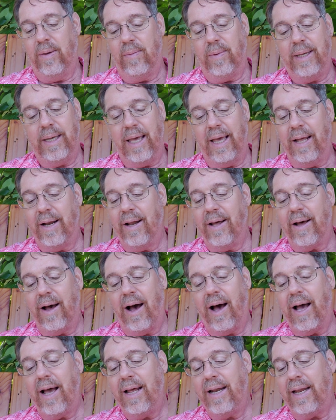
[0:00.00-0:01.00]
We cannot
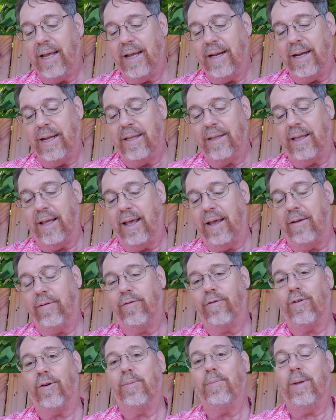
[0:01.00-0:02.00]
hide anything
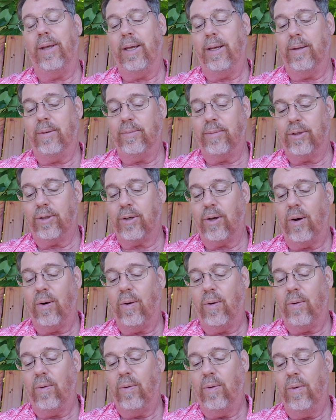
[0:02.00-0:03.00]
from Him,
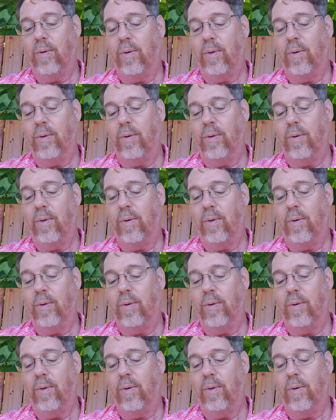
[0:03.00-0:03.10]
so